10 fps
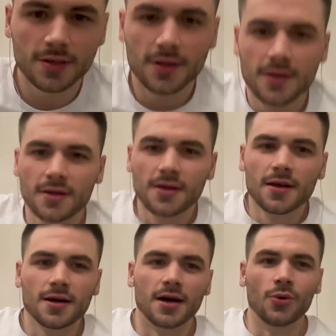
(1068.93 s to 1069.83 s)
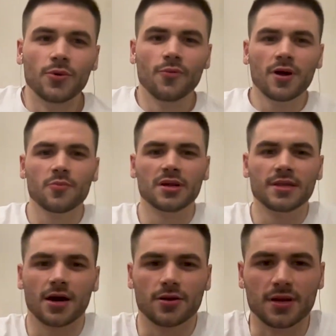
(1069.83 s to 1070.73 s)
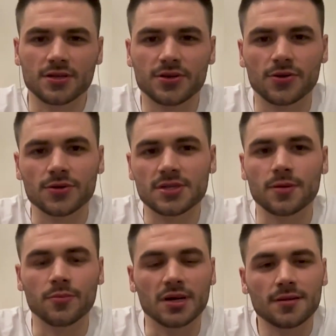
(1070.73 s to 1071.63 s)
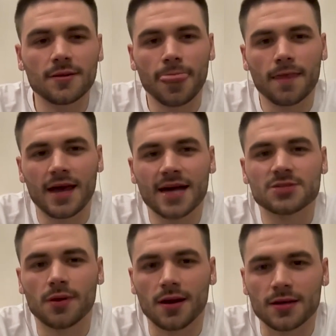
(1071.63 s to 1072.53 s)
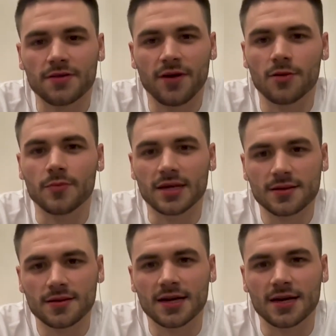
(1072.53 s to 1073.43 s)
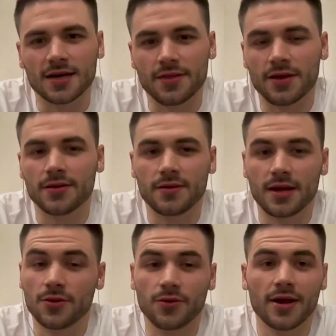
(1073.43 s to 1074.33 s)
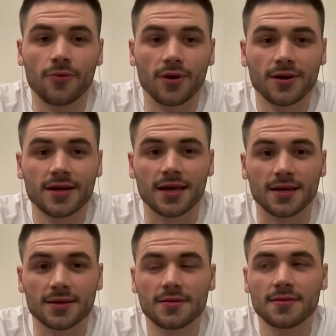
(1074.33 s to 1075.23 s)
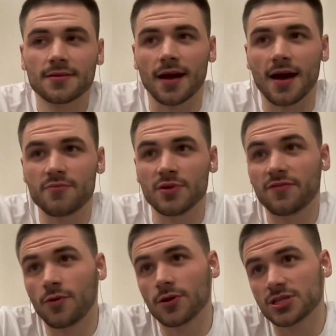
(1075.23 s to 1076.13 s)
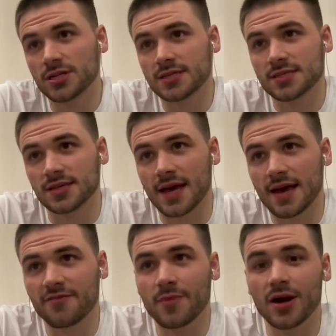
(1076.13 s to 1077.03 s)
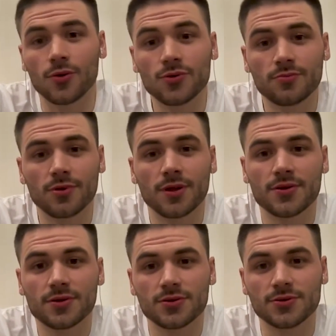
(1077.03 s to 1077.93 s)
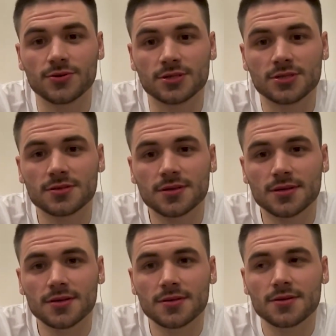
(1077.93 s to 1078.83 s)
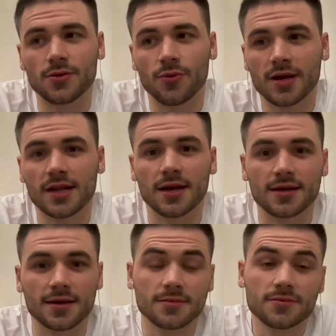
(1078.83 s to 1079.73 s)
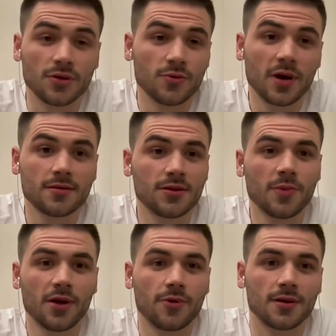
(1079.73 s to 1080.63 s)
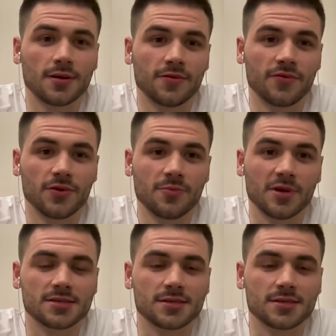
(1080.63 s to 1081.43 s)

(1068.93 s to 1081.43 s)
okay, uh, we want to build out an internal team, but Hatch Product Development, uh, they they do great work, and I've been fortunate to have my older brother who's working on a. You might you might want to interview him